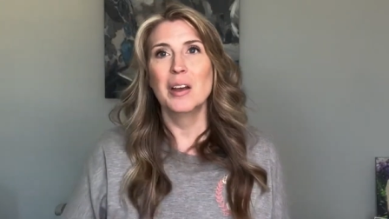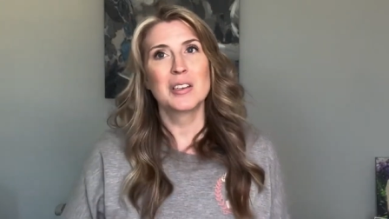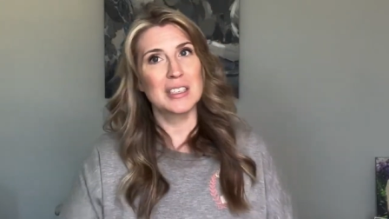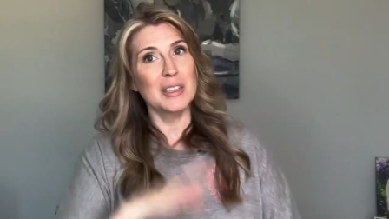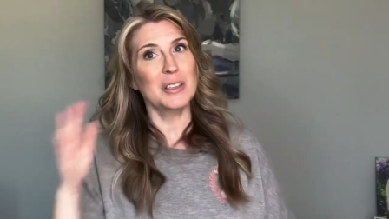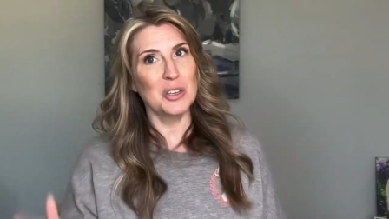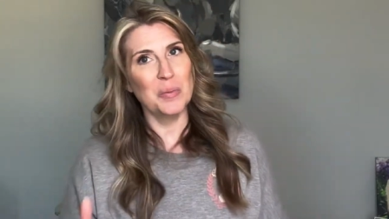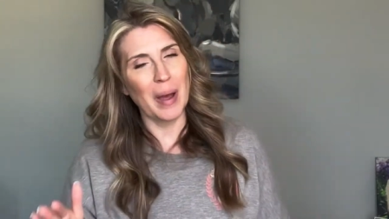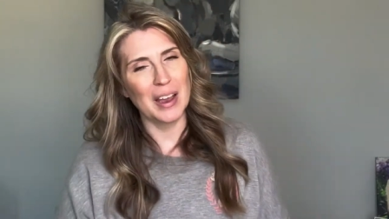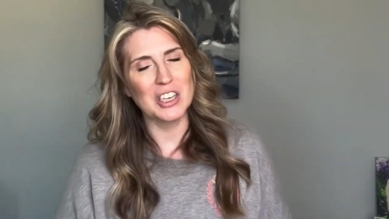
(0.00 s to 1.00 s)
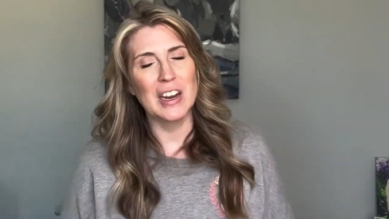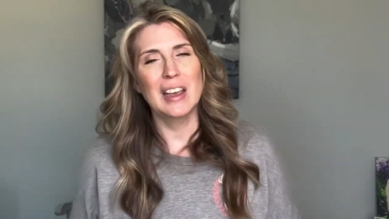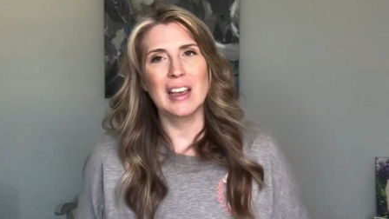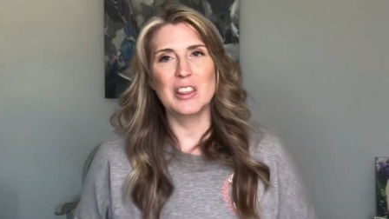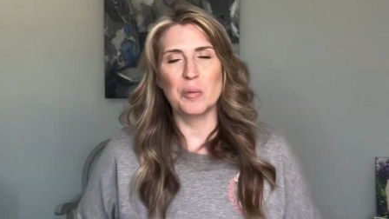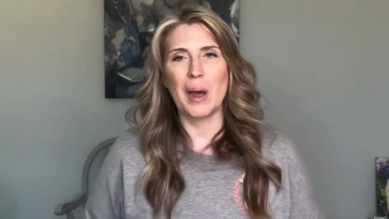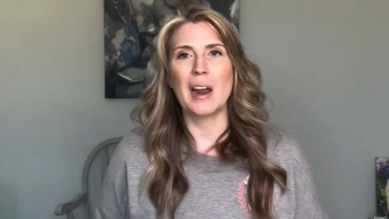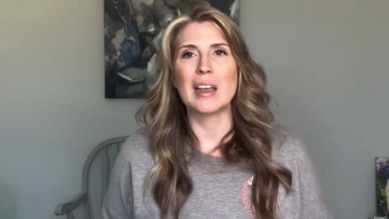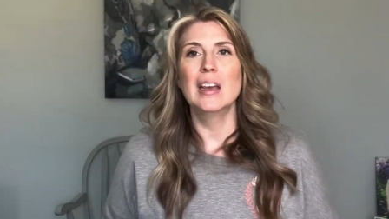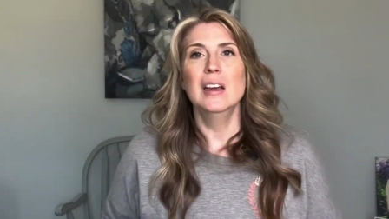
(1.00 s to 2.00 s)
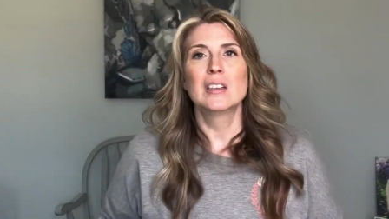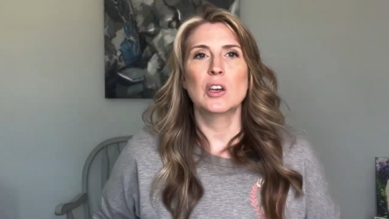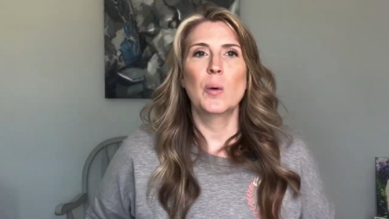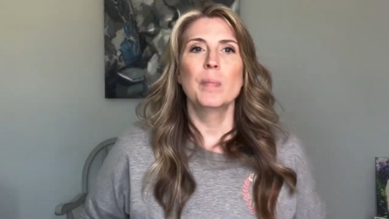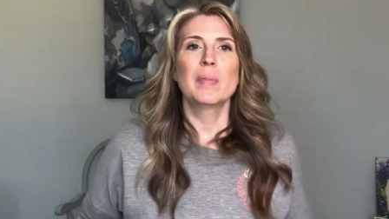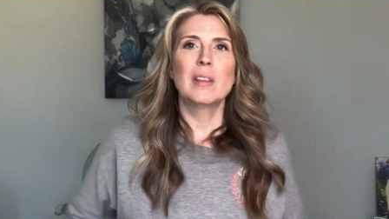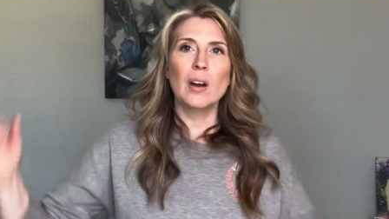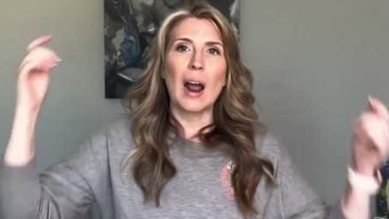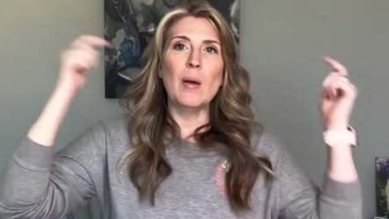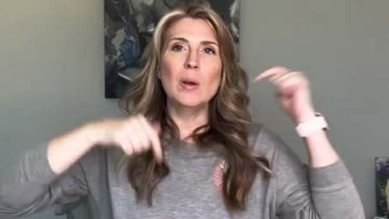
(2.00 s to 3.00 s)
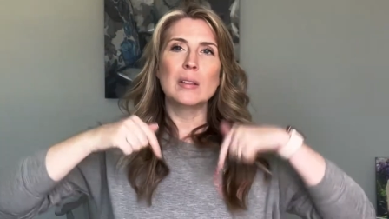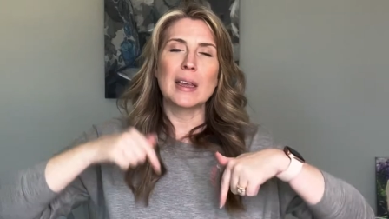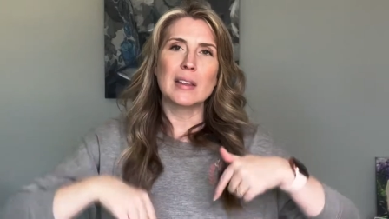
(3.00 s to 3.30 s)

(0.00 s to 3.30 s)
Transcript: still too much in the body. So there, I will link in the